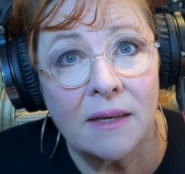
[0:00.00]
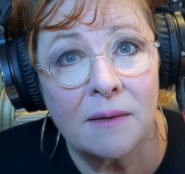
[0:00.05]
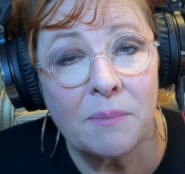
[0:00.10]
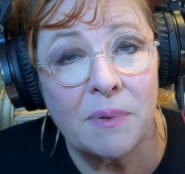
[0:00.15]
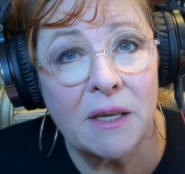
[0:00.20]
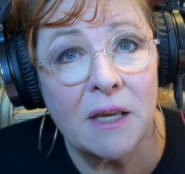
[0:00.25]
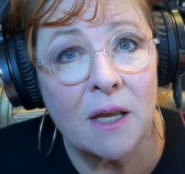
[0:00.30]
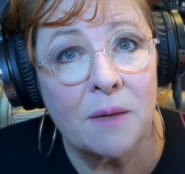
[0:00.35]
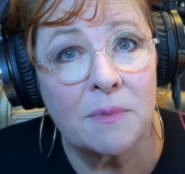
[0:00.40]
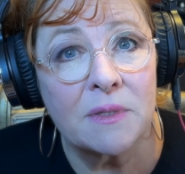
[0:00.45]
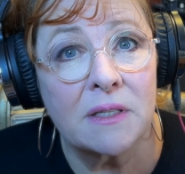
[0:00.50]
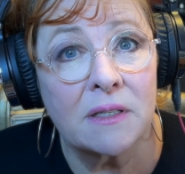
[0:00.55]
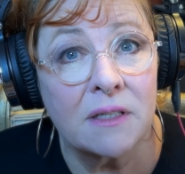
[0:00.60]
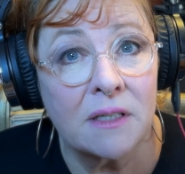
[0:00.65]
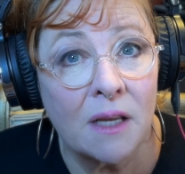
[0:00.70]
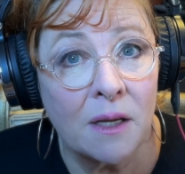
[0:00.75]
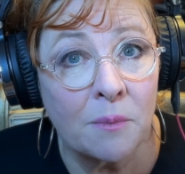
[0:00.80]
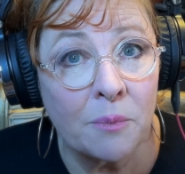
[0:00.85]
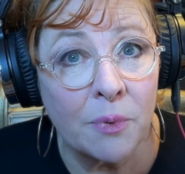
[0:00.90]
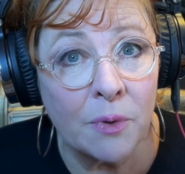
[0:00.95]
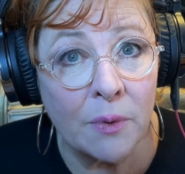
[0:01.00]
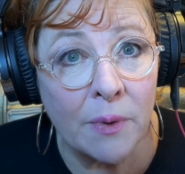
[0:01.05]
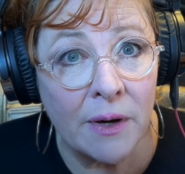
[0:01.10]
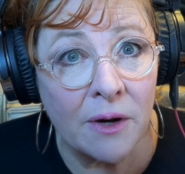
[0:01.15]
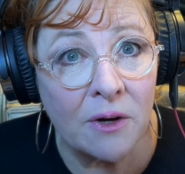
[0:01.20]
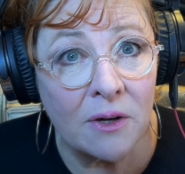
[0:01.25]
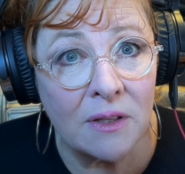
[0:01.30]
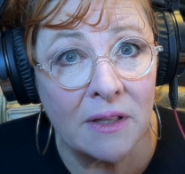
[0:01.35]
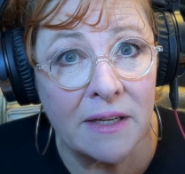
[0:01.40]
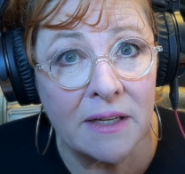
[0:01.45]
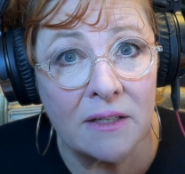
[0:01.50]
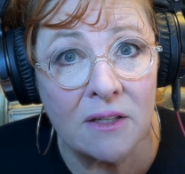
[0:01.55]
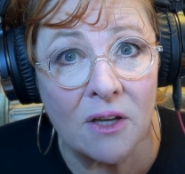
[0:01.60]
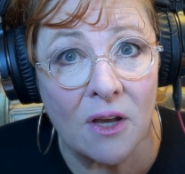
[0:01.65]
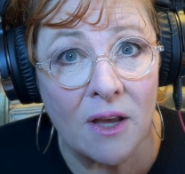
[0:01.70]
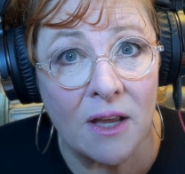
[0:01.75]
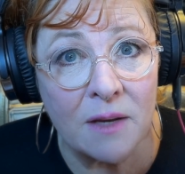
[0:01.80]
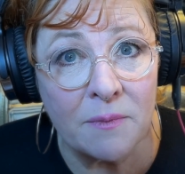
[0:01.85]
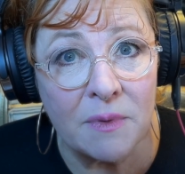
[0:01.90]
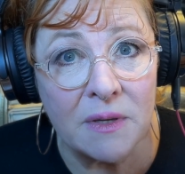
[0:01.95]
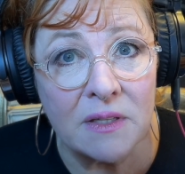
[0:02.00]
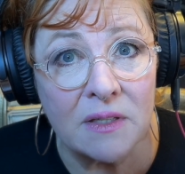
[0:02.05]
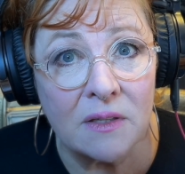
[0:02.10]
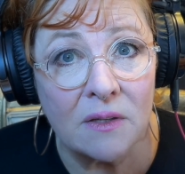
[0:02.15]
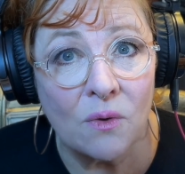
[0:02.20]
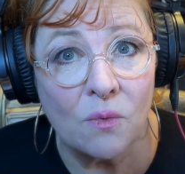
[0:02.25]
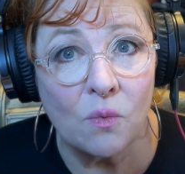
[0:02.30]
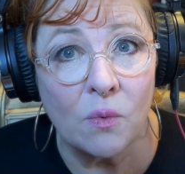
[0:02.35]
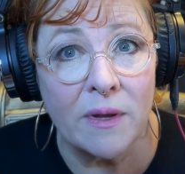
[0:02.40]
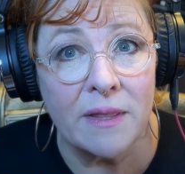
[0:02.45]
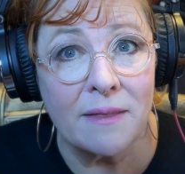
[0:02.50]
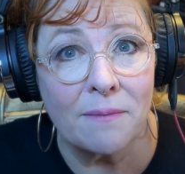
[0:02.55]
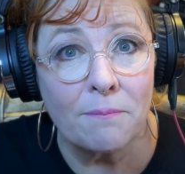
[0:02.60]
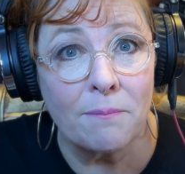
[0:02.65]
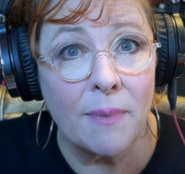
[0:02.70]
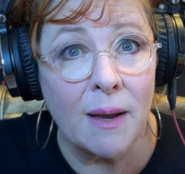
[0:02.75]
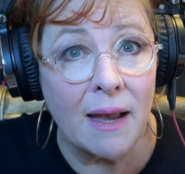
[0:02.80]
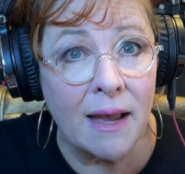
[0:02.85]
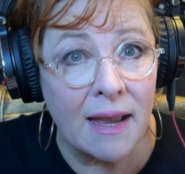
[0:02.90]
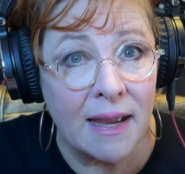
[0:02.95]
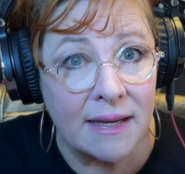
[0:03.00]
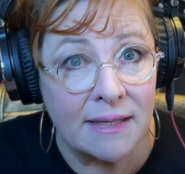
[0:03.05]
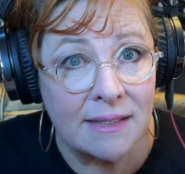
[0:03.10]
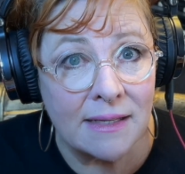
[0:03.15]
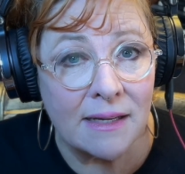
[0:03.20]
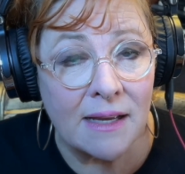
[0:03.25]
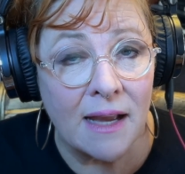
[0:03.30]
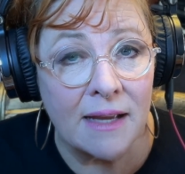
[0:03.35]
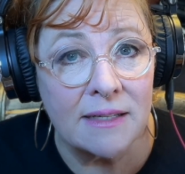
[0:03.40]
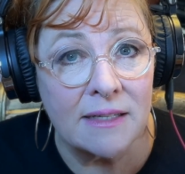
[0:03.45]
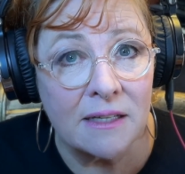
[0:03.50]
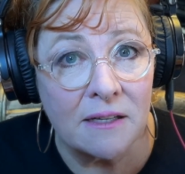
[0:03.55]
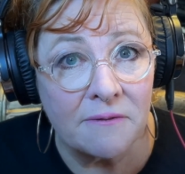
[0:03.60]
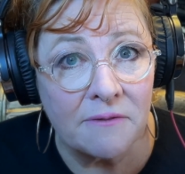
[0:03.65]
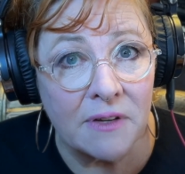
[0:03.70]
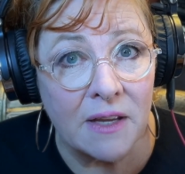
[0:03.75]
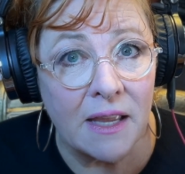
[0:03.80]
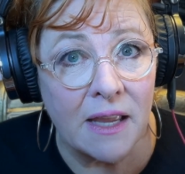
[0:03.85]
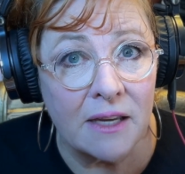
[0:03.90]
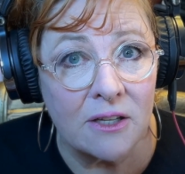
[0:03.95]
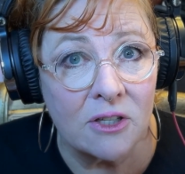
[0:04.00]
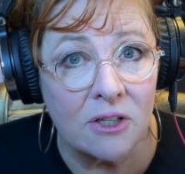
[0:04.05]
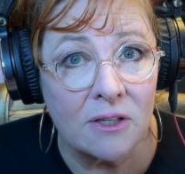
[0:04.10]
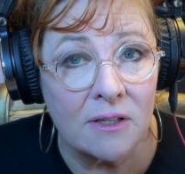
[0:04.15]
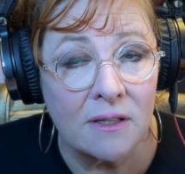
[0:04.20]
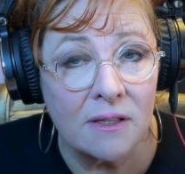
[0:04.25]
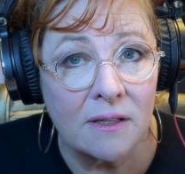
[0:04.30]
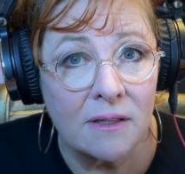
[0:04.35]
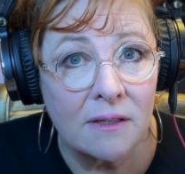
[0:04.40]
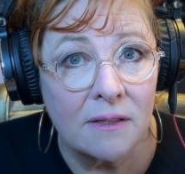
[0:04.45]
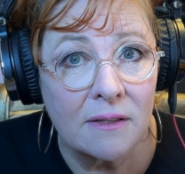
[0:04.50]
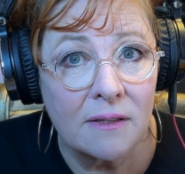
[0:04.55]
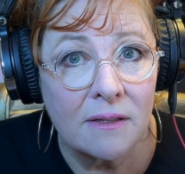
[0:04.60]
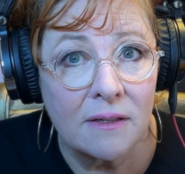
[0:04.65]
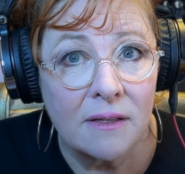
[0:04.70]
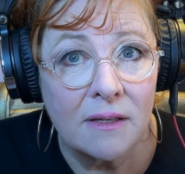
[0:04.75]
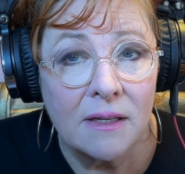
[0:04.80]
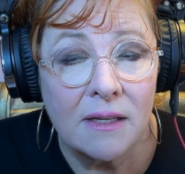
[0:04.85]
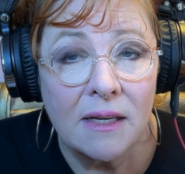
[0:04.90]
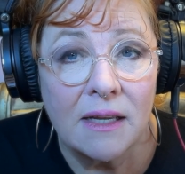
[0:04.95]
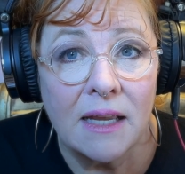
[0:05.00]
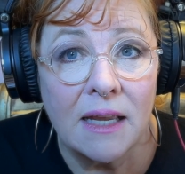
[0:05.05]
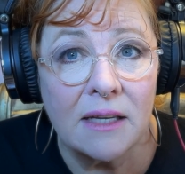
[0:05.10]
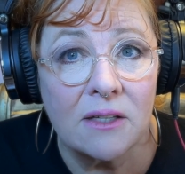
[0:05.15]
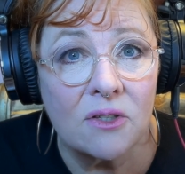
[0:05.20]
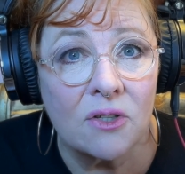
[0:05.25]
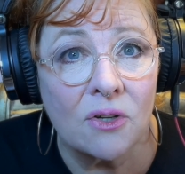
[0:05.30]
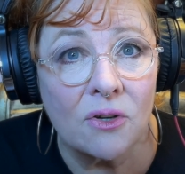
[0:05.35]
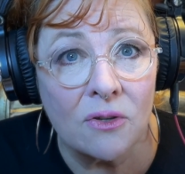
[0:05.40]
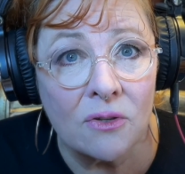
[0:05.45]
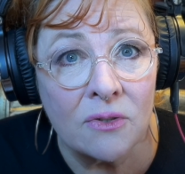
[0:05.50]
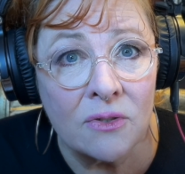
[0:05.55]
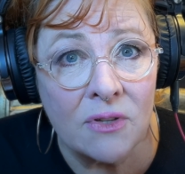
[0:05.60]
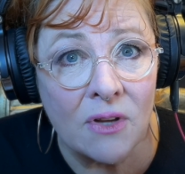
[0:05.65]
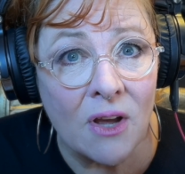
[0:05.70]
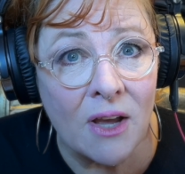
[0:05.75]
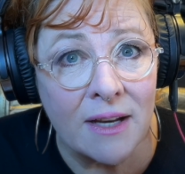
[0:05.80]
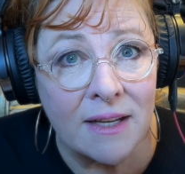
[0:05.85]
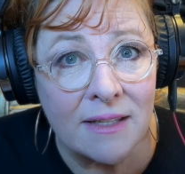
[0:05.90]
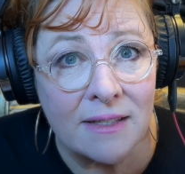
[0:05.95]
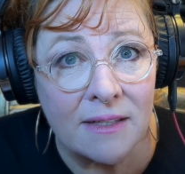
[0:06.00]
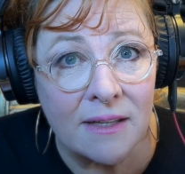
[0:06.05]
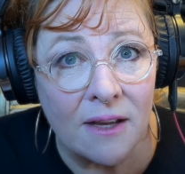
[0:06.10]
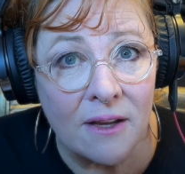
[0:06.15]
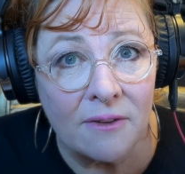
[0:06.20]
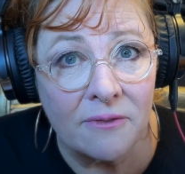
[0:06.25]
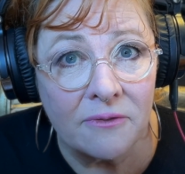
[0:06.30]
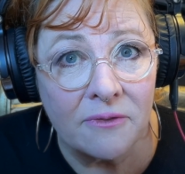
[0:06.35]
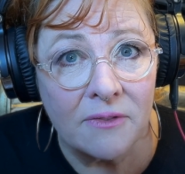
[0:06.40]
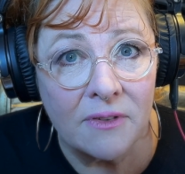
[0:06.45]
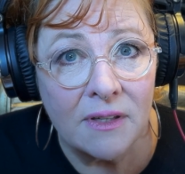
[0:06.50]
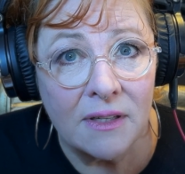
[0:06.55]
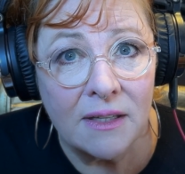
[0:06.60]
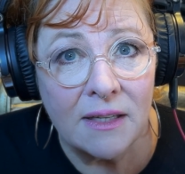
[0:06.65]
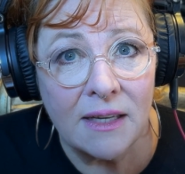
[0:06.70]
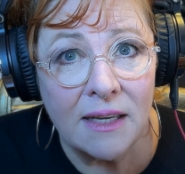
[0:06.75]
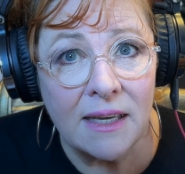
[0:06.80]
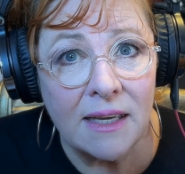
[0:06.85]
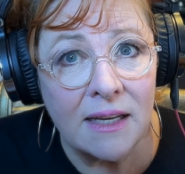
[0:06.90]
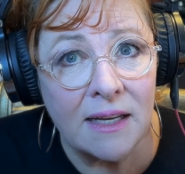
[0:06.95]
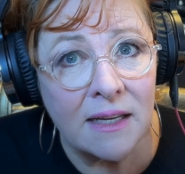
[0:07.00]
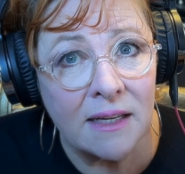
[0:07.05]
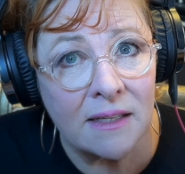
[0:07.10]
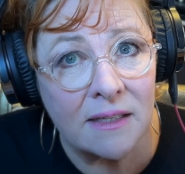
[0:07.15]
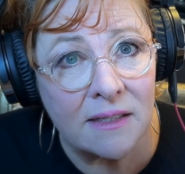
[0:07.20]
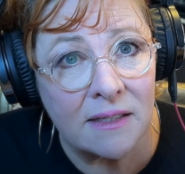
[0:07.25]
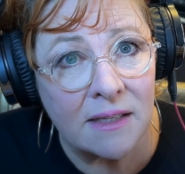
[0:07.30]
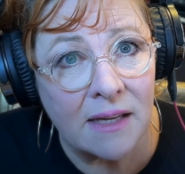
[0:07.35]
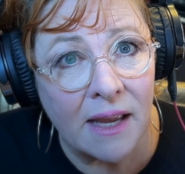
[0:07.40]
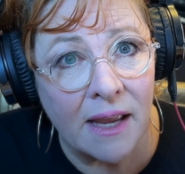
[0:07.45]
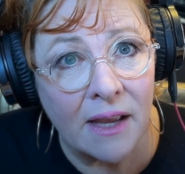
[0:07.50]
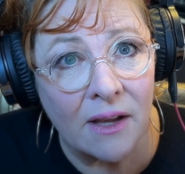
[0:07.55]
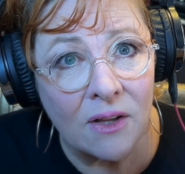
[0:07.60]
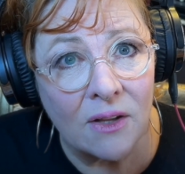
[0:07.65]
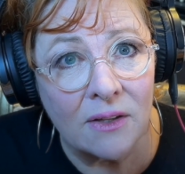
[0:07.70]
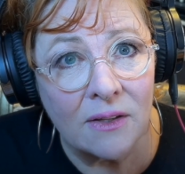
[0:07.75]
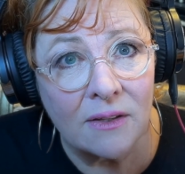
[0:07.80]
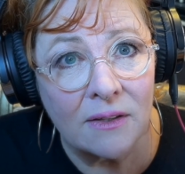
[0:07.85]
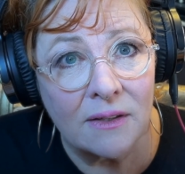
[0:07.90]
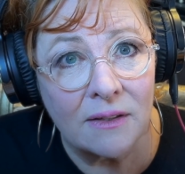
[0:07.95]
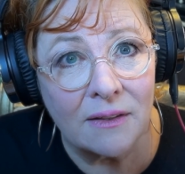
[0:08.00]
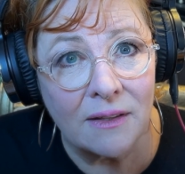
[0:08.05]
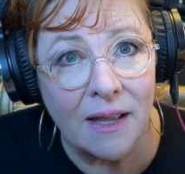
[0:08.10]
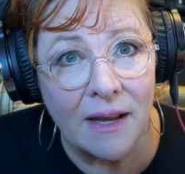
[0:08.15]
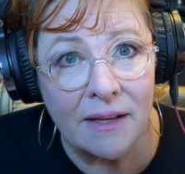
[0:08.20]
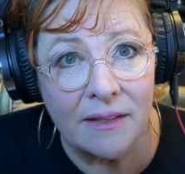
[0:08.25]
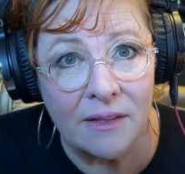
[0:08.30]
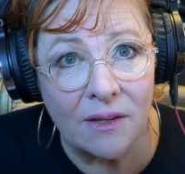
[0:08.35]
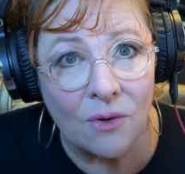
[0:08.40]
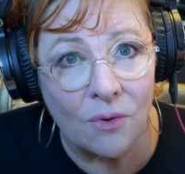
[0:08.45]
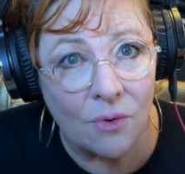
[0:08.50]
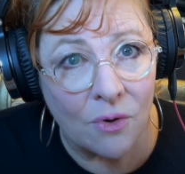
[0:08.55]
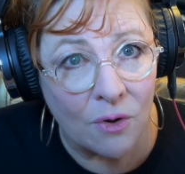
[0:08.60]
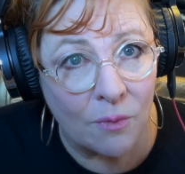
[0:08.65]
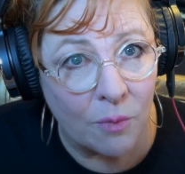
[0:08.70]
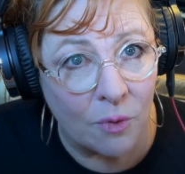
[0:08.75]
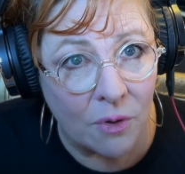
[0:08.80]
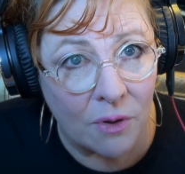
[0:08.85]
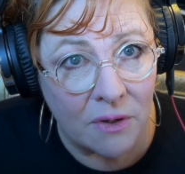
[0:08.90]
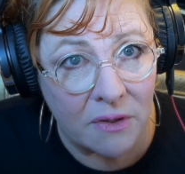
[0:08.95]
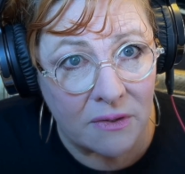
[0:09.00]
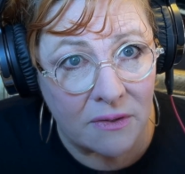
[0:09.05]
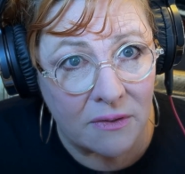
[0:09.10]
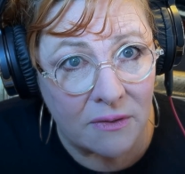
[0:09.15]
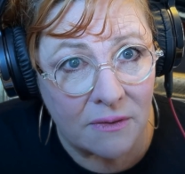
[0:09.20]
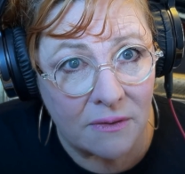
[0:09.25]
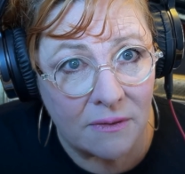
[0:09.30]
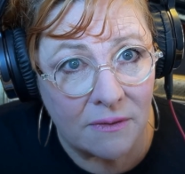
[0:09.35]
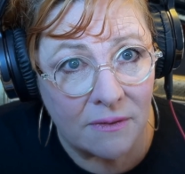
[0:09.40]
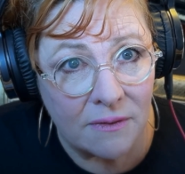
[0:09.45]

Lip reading: becomes temporarily autonomous with mind identification. It turns on itself, eating its tail like the Ouroboros.